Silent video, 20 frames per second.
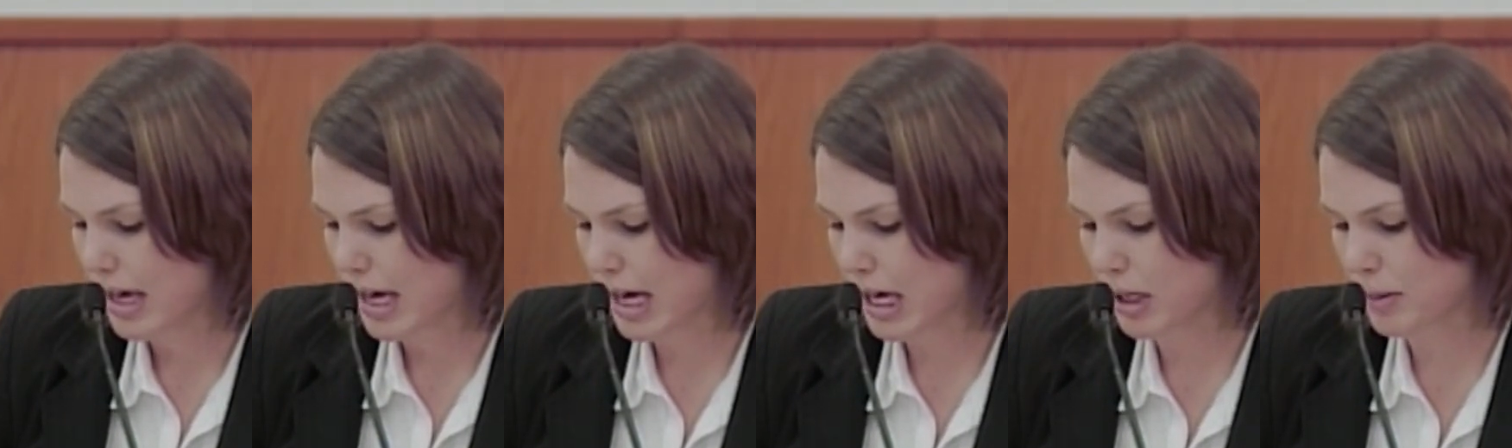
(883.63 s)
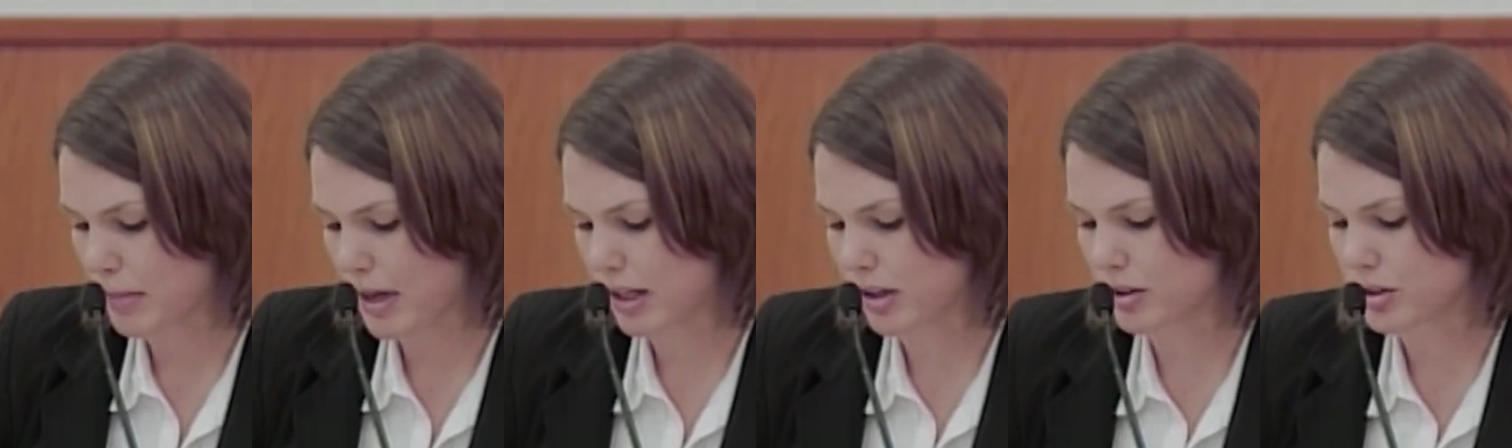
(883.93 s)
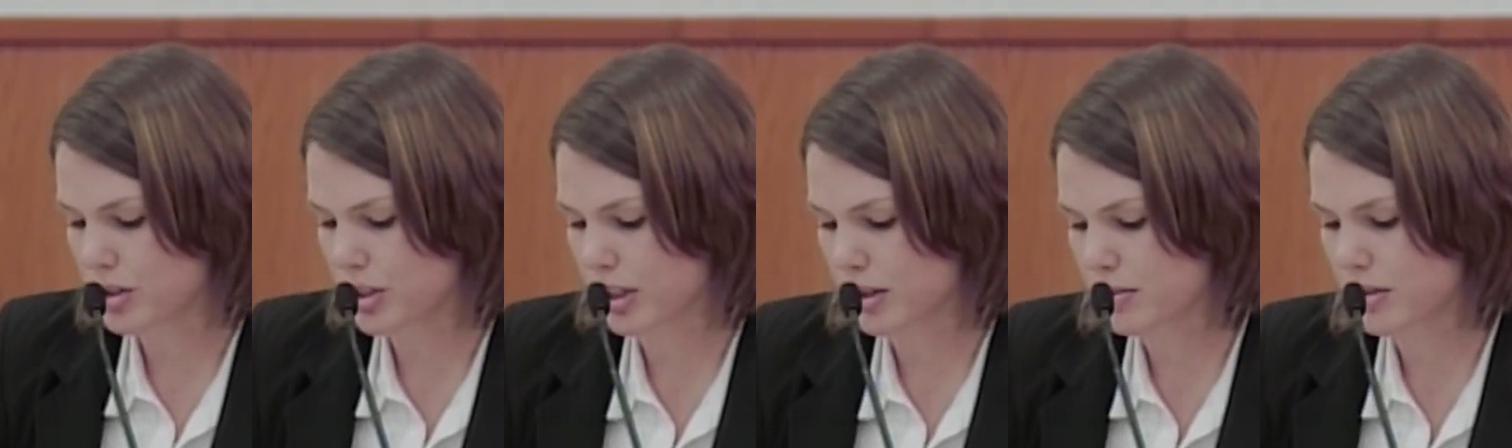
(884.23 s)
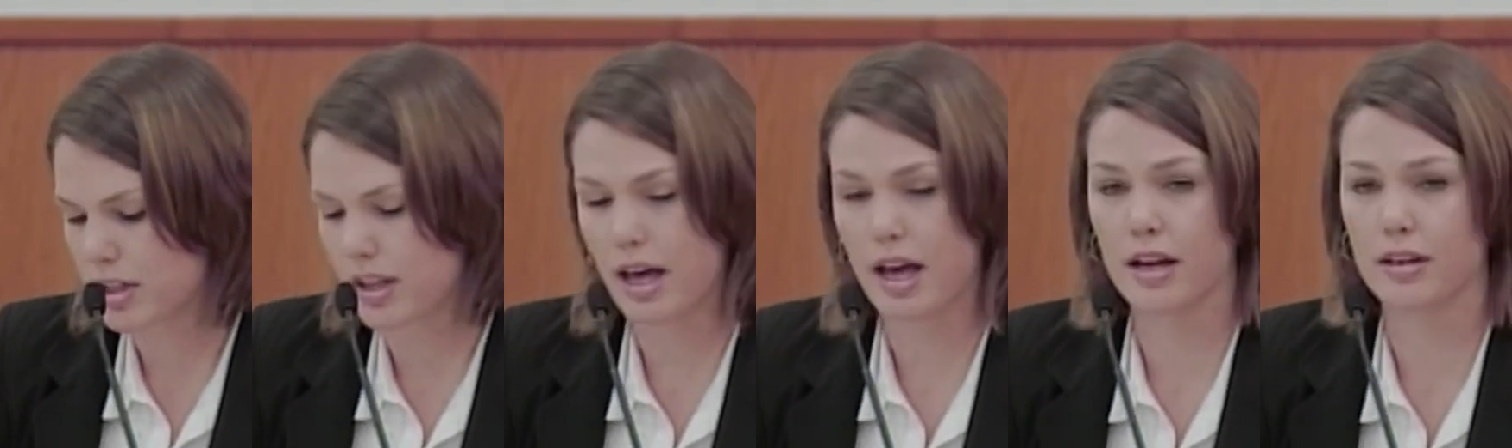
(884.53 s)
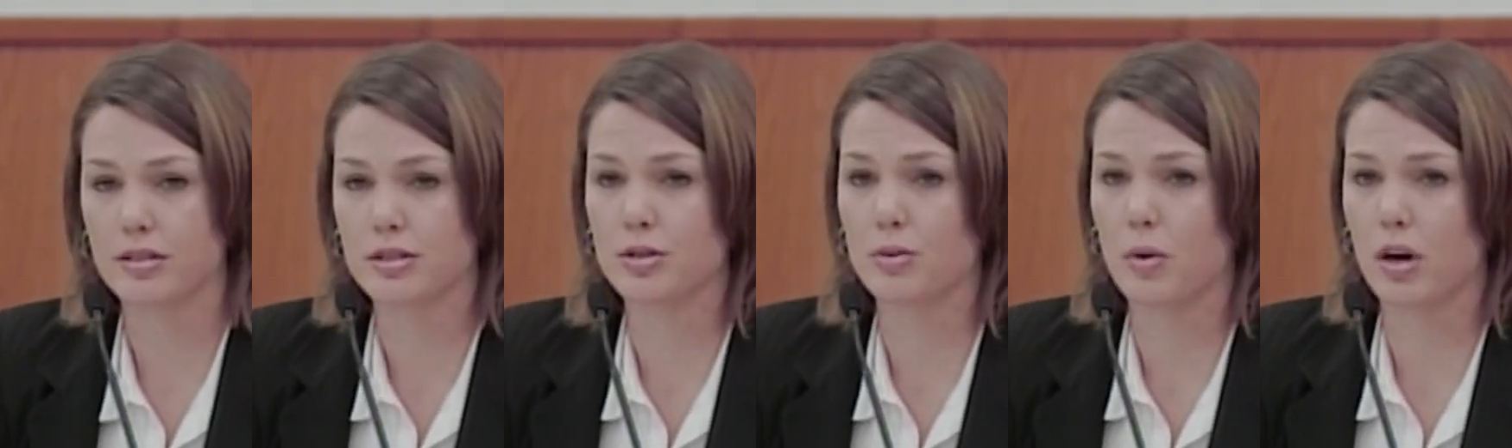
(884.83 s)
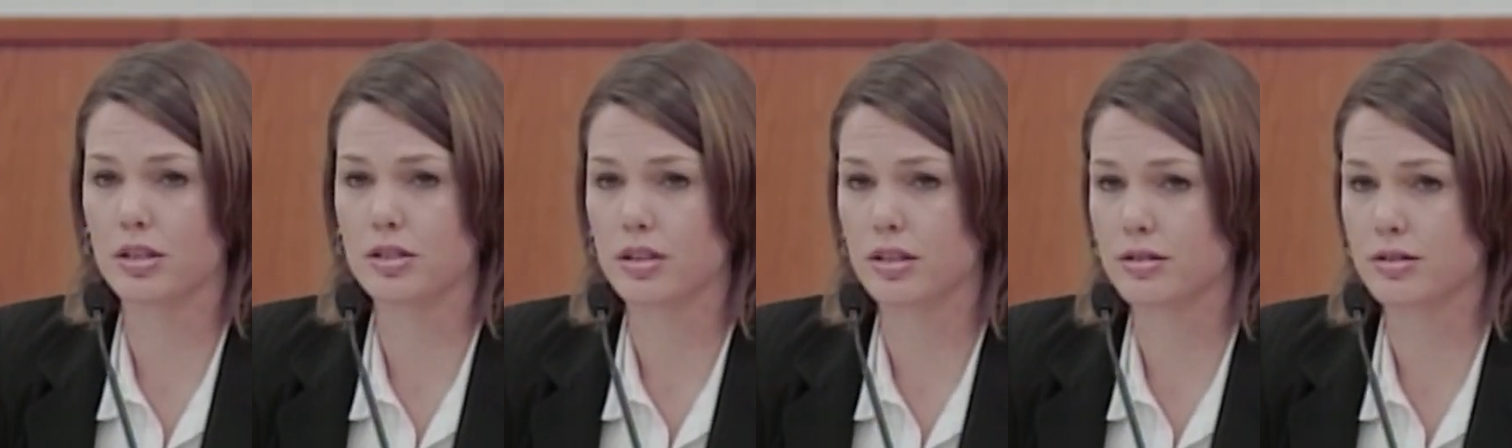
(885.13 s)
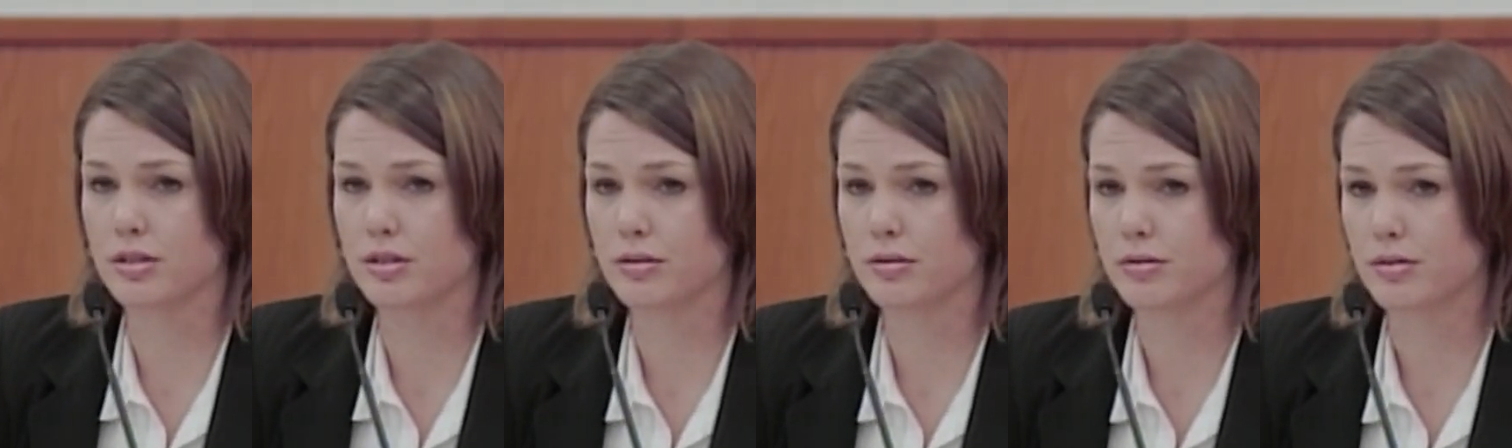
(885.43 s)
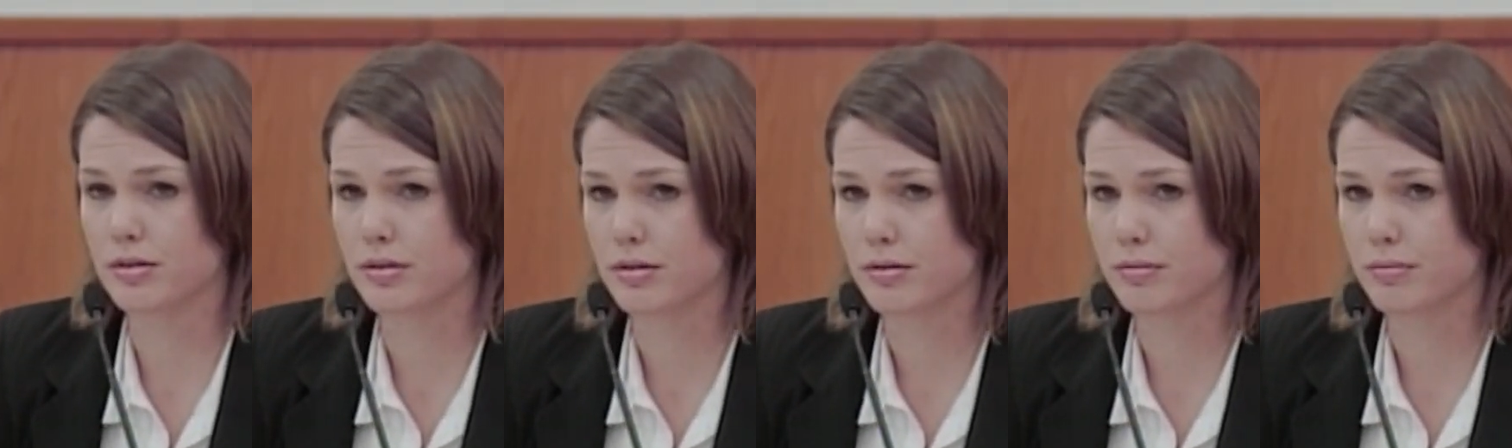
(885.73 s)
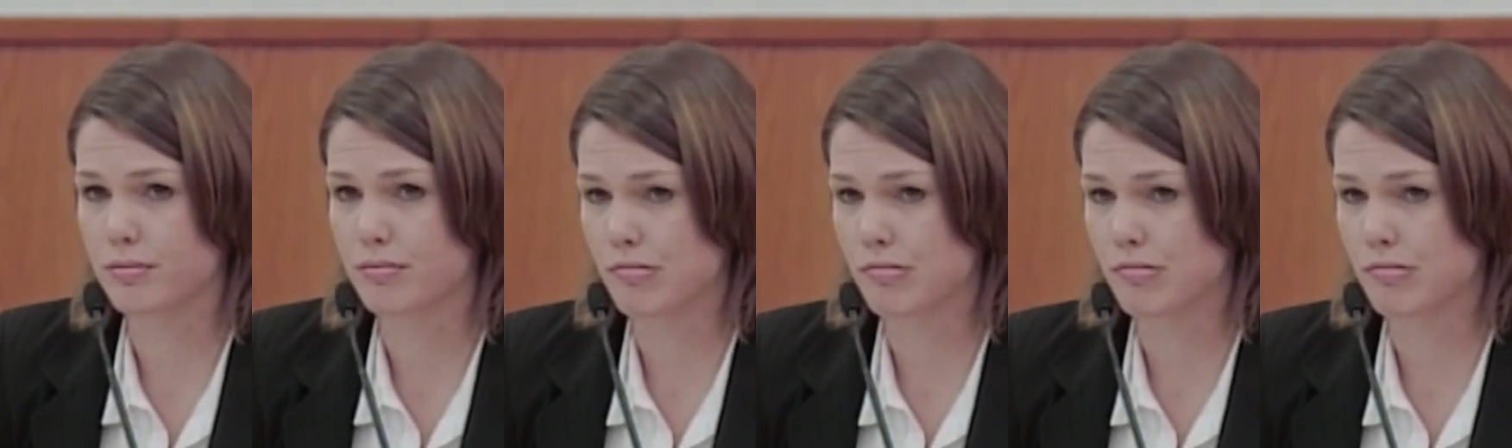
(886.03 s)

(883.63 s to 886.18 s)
Alan Michael took him to the house to watch cartoons.